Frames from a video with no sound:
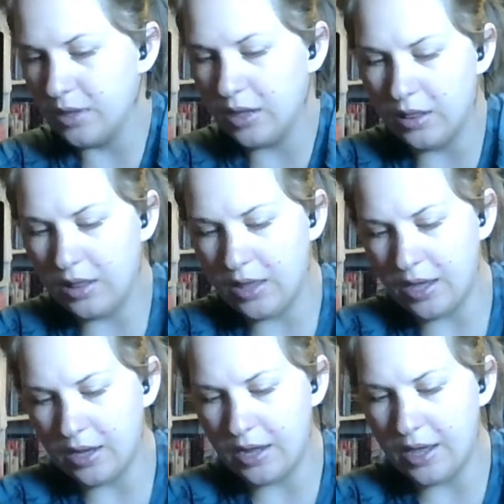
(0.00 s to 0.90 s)
And
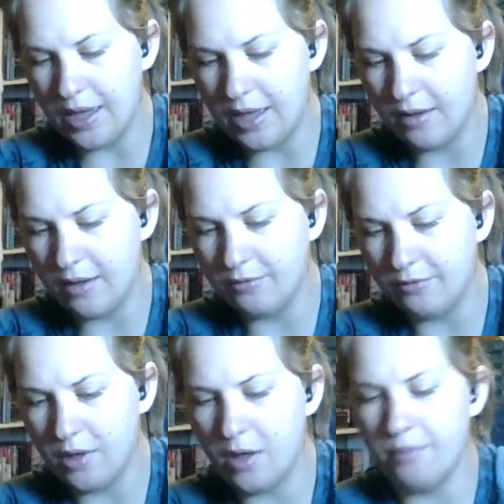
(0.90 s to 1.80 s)
then I have
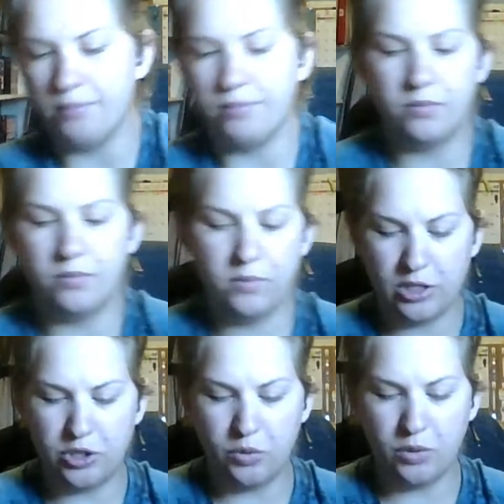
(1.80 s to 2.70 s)

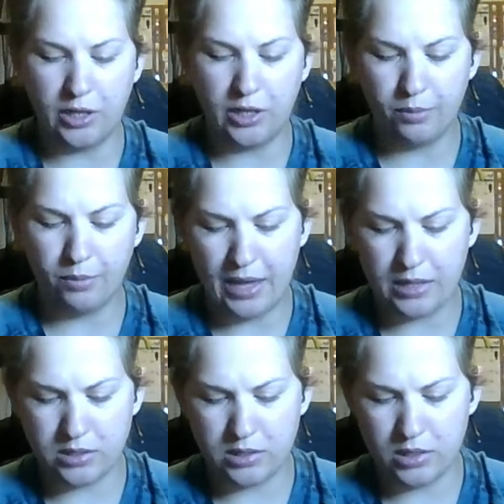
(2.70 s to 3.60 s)
these 2 clear
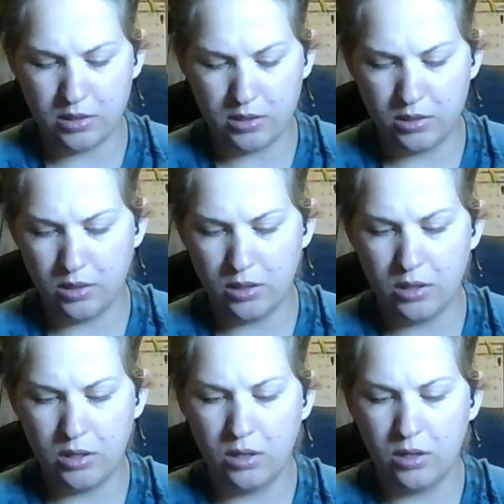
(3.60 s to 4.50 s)
base
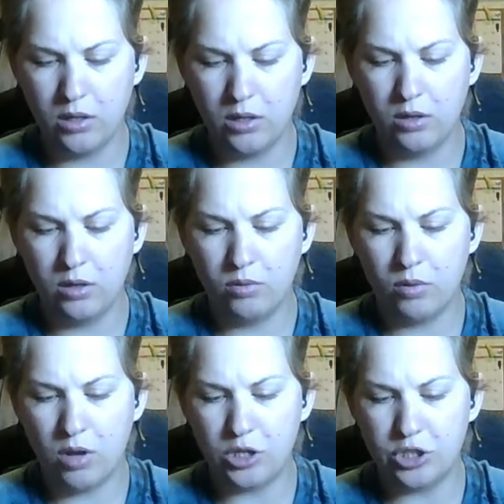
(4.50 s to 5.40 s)

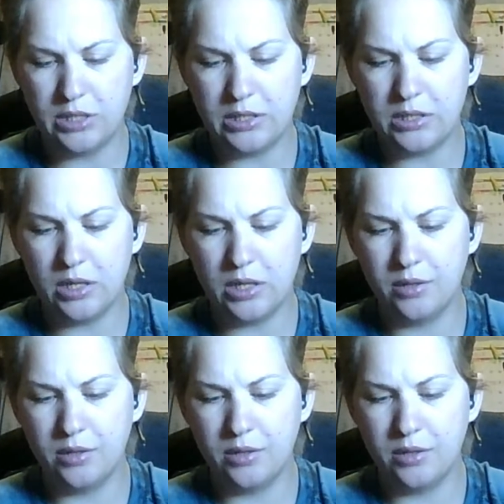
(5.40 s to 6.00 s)
washies.